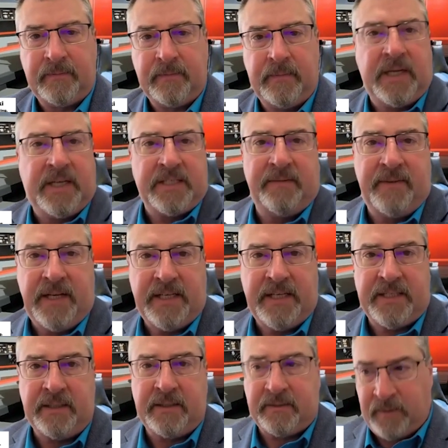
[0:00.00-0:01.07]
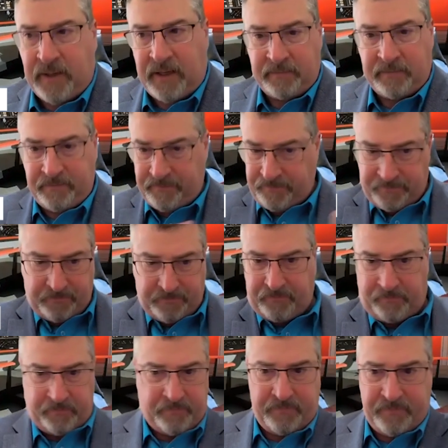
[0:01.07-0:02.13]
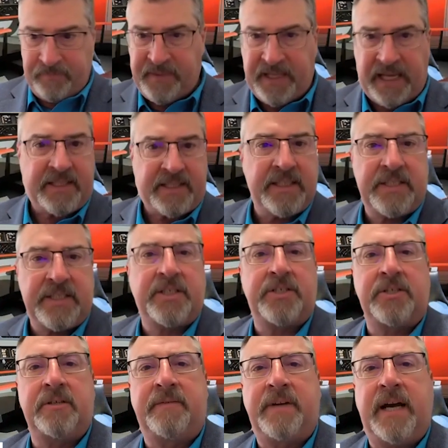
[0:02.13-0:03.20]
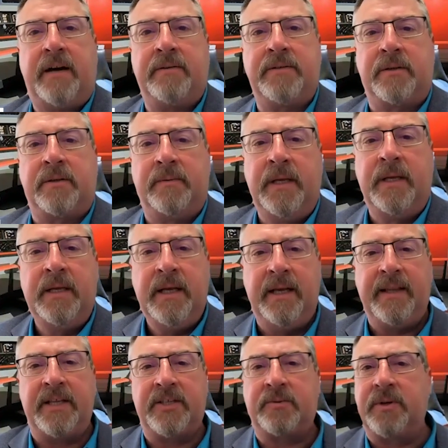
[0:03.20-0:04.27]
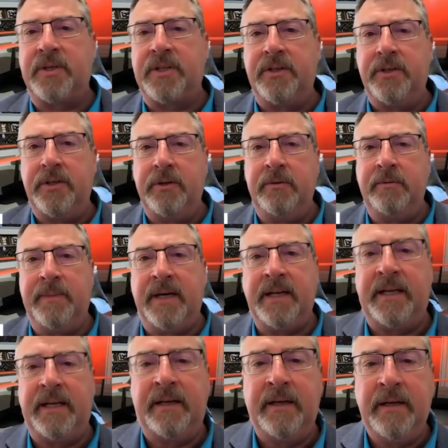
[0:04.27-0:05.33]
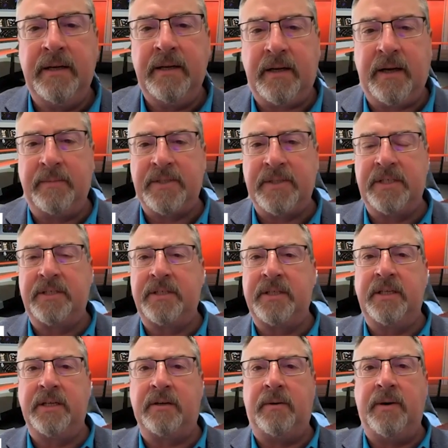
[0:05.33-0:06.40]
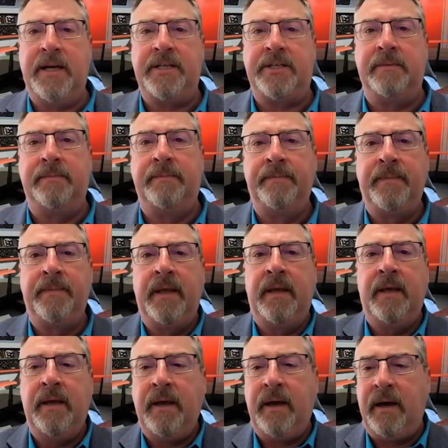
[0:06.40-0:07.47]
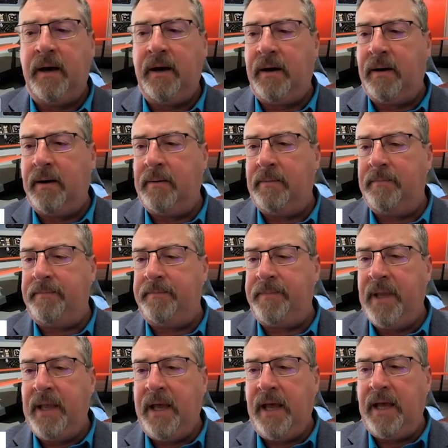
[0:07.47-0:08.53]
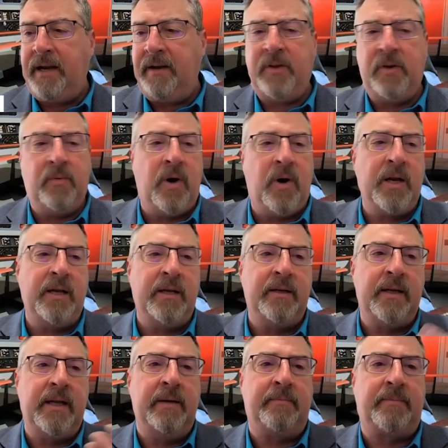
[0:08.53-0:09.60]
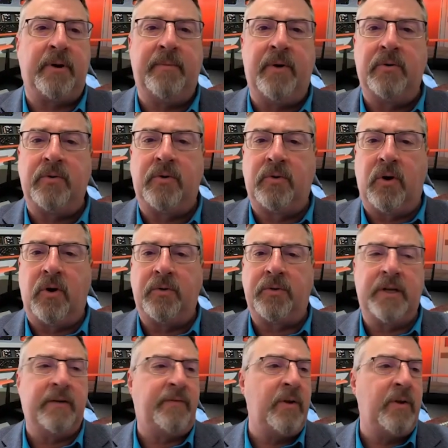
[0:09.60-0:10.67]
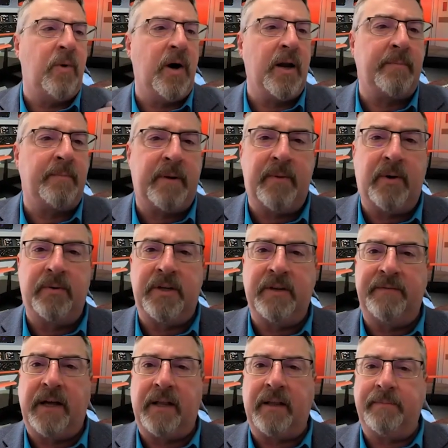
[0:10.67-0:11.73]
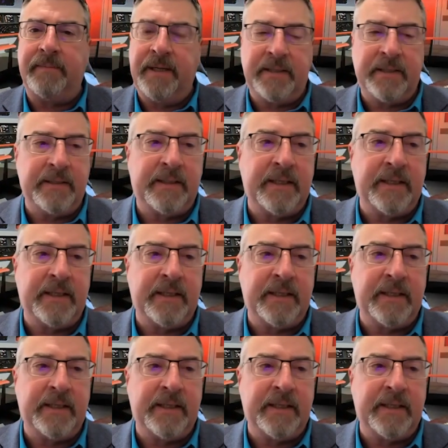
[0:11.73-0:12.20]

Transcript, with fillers: Because if it isn't, well, that's a decision of council, and that's where the new money comes into the equation. Um, and if you want to promote growth, and if you want to promote development and